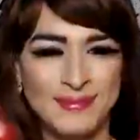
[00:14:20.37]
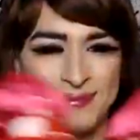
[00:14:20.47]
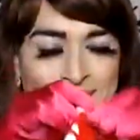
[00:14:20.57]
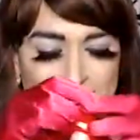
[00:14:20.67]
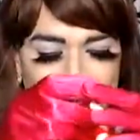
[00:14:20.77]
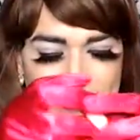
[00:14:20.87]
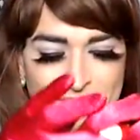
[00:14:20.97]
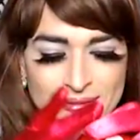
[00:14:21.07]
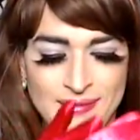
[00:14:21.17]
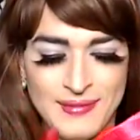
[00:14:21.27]

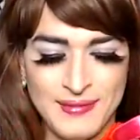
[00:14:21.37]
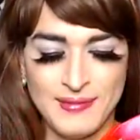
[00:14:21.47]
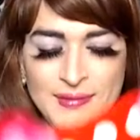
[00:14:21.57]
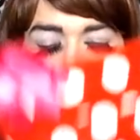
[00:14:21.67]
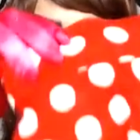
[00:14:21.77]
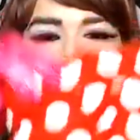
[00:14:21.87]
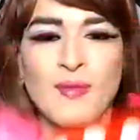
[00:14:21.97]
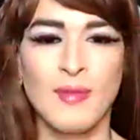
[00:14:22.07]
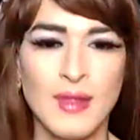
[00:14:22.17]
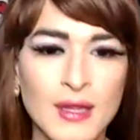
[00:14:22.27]

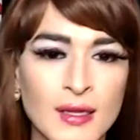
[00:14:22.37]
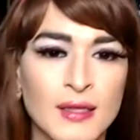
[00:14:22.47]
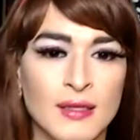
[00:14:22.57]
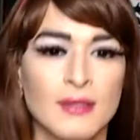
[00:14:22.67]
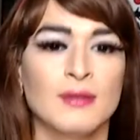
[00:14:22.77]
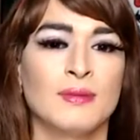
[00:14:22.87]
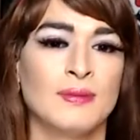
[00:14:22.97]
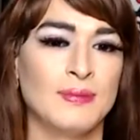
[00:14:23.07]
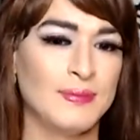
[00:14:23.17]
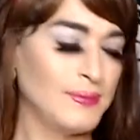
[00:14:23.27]

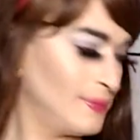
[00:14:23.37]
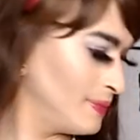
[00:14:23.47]
No one is speaking in this clip.